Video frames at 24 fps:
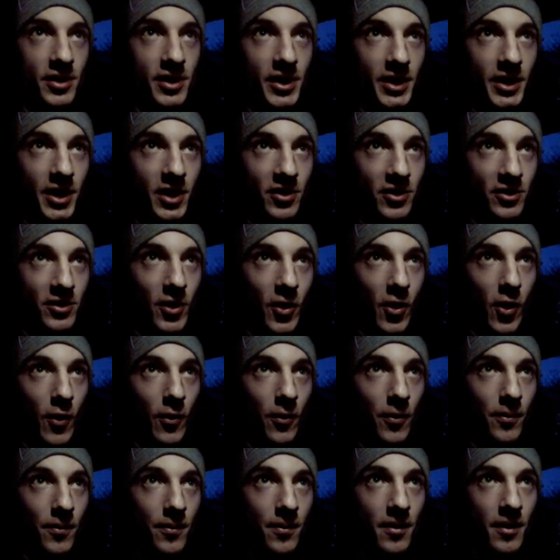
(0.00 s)
He doesn't
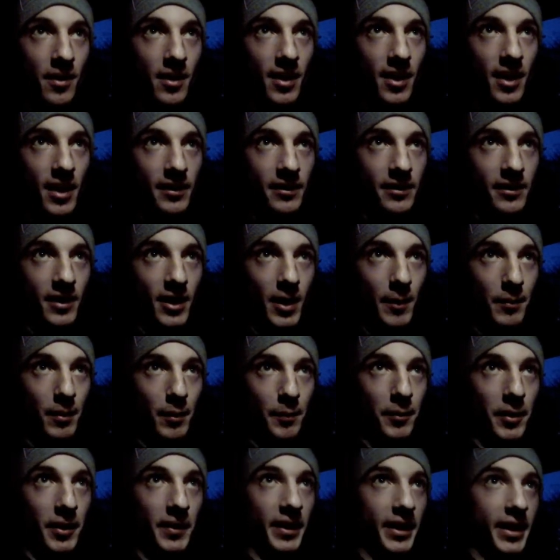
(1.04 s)
know that I'm gonna
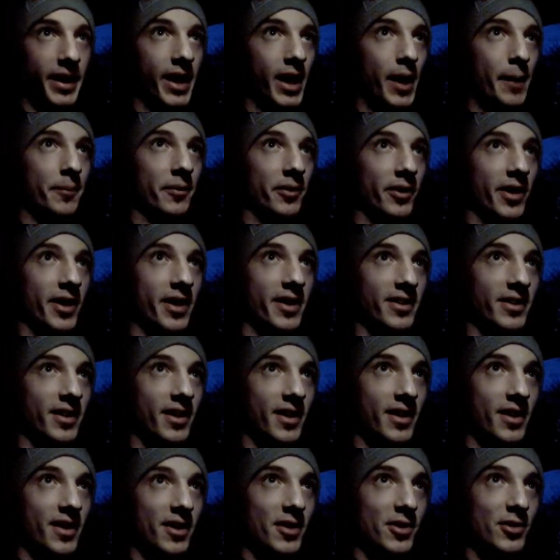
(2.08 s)
bring the camera in,
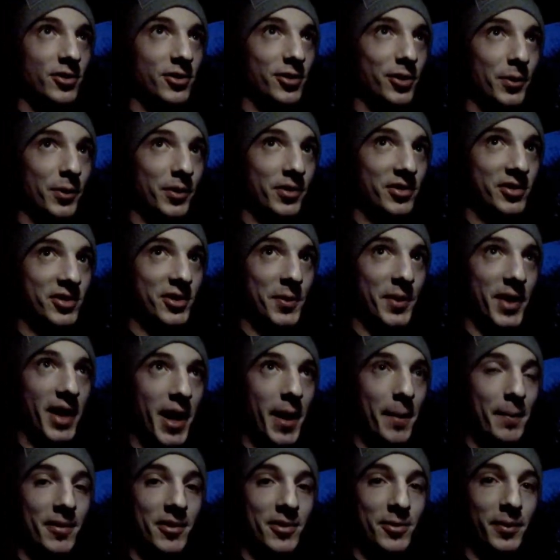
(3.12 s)
so we'll see what
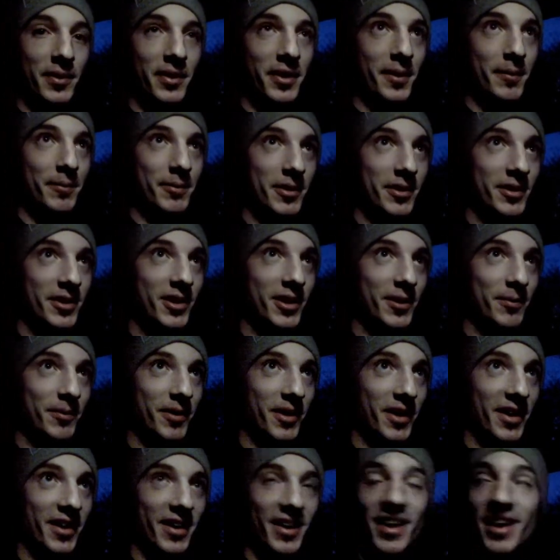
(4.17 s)
happens with him. He
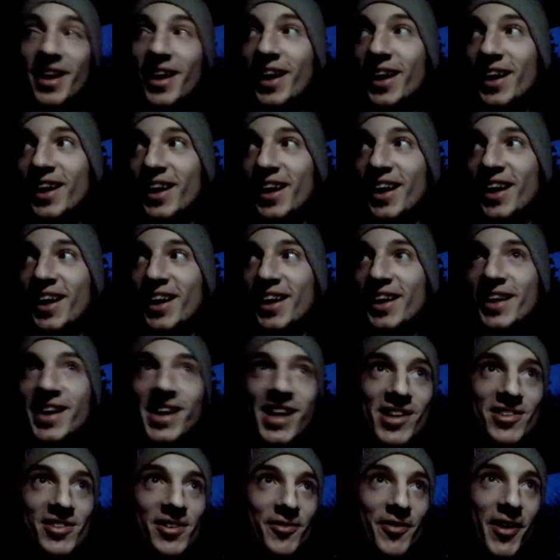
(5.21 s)
can, uh,
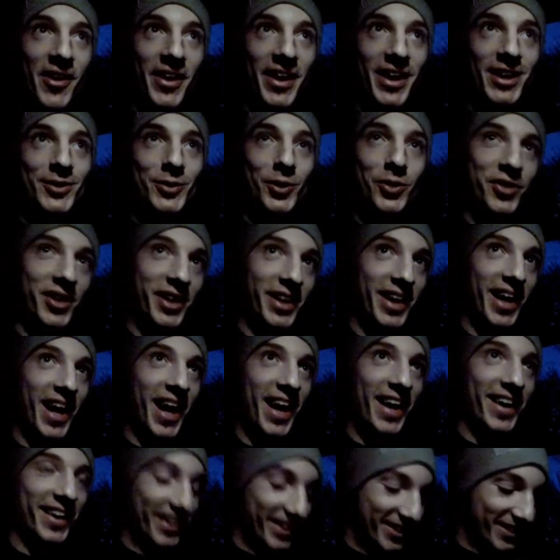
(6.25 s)
he's a very interesting
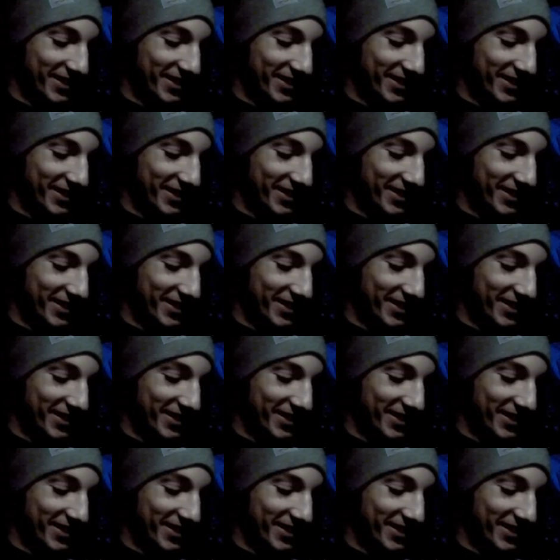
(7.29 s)
guy.